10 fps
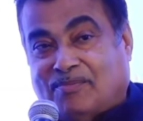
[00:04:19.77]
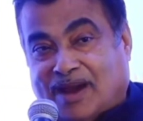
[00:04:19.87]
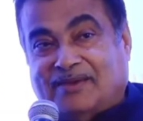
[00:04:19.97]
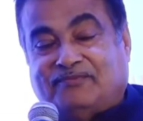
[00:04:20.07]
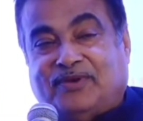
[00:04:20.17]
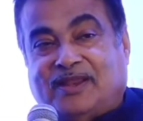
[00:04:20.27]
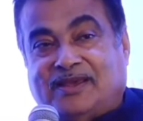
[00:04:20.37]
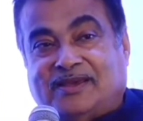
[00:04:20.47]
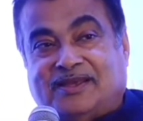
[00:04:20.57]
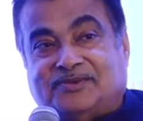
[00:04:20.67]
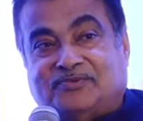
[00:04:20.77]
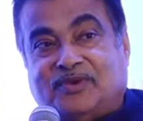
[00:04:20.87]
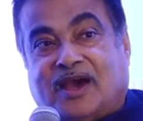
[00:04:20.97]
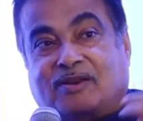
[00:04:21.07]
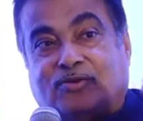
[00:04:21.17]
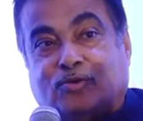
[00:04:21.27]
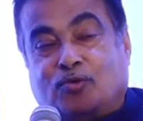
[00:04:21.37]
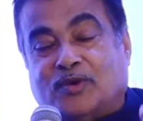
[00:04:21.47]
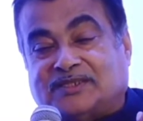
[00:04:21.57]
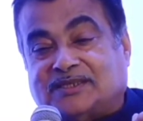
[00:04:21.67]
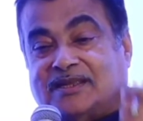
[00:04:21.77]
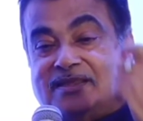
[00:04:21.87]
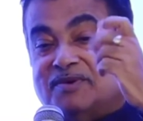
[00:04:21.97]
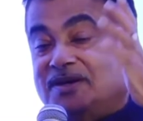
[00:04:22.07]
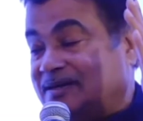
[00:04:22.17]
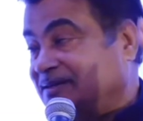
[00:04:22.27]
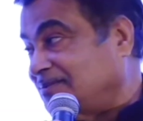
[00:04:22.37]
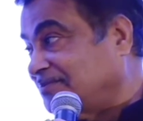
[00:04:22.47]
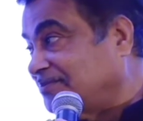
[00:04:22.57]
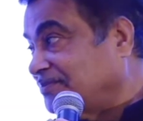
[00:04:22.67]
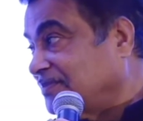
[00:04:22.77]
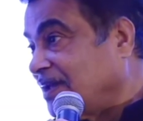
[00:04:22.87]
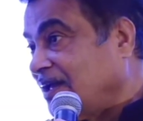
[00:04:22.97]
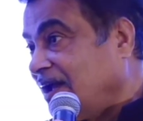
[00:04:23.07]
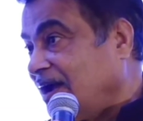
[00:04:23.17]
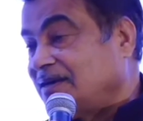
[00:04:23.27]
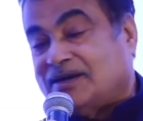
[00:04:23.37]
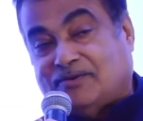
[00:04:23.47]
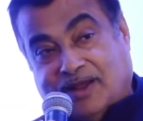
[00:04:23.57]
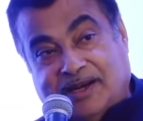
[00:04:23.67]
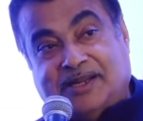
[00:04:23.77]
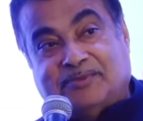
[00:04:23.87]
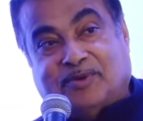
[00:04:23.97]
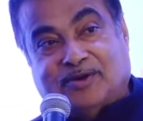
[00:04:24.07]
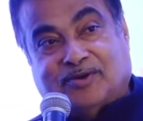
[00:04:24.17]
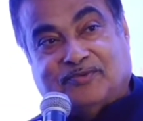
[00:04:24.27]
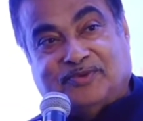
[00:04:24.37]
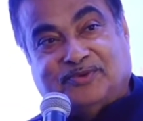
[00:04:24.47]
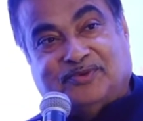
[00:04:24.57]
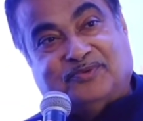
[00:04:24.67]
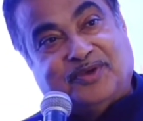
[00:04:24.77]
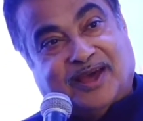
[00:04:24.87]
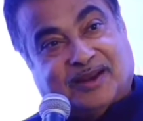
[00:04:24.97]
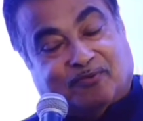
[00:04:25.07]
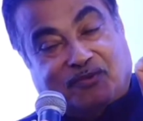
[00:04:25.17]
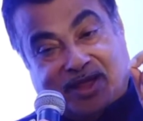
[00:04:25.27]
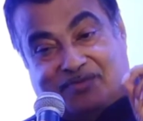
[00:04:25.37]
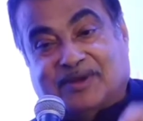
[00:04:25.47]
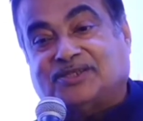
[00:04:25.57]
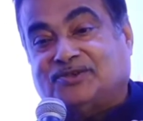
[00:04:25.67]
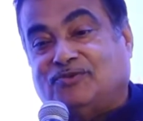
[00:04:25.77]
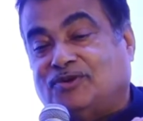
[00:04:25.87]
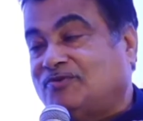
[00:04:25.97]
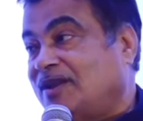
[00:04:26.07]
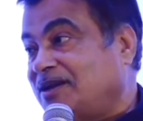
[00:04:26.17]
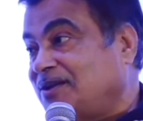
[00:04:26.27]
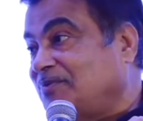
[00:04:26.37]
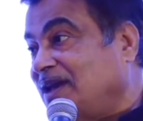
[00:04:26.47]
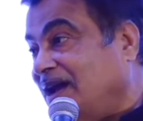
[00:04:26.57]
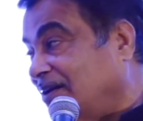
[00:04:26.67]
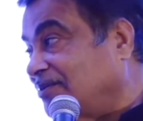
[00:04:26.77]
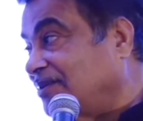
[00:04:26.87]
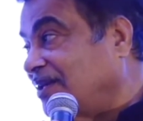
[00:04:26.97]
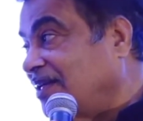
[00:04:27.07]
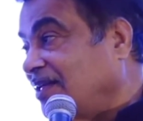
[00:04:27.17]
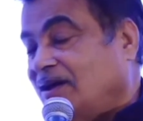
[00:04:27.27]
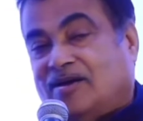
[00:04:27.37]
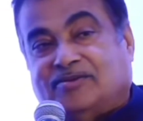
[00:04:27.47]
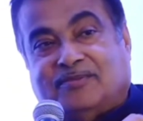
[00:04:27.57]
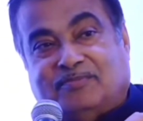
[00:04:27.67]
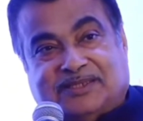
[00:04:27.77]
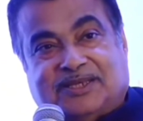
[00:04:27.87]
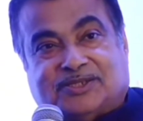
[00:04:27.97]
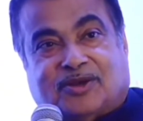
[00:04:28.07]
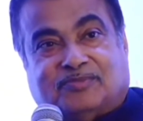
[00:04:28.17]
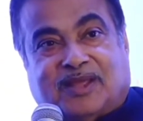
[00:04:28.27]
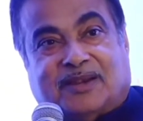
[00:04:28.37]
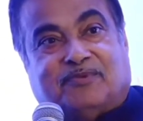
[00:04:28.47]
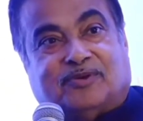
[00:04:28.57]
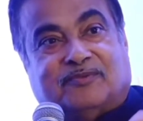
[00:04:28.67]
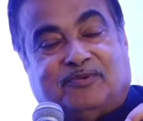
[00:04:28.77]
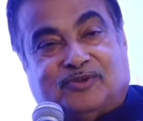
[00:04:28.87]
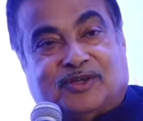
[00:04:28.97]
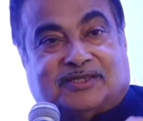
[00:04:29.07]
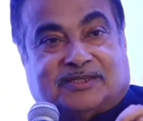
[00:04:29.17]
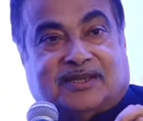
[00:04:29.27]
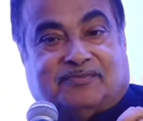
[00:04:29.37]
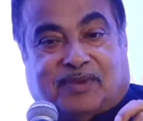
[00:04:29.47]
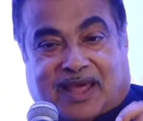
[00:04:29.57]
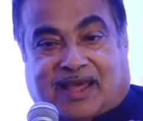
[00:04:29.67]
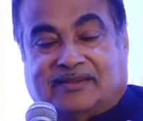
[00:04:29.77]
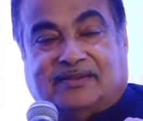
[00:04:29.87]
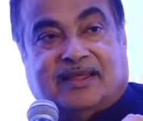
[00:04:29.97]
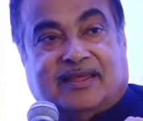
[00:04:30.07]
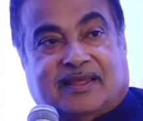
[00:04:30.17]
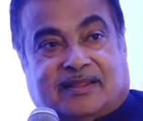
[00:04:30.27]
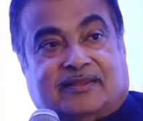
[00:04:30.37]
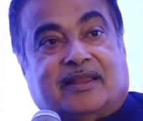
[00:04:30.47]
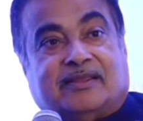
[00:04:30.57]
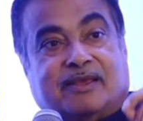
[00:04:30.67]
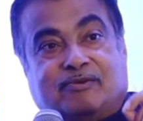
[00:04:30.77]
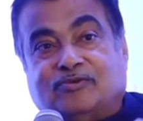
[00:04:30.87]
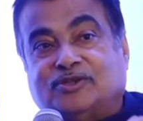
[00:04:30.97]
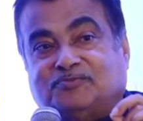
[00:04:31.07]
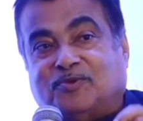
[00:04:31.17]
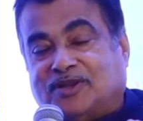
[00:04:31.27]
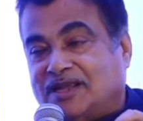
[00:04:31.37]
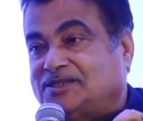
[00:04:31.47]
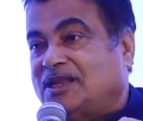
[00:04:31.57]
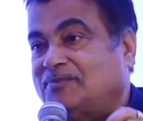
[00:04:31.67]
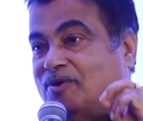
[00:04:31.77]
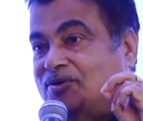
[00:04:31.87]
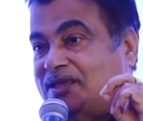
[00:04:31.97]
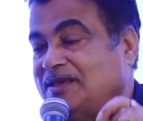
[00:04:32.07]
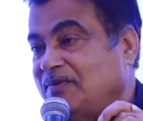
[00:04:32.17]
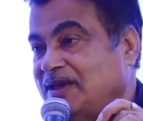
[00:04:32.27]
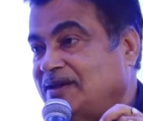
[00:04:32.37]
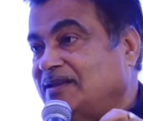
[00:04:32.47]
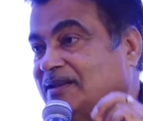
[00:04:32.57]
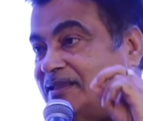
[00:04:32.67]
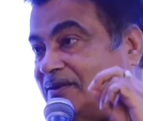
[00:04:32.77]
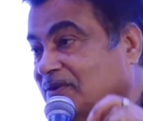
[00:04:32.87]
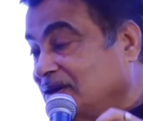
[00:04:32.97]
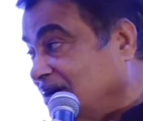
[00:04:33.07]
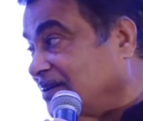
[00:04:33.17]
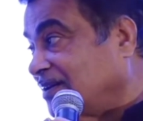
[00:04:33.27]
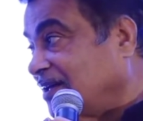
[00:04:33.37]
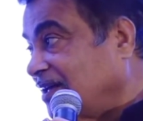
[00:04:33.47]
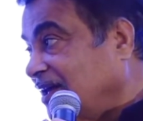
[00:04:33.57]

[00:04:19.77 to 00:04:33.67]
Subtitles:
My feeling is we are lowest in the world. And a quality point of view, we are very much good quality we have. On the basis of that, for the futuristic plan, there is a huge potential for e-vehicle in the world.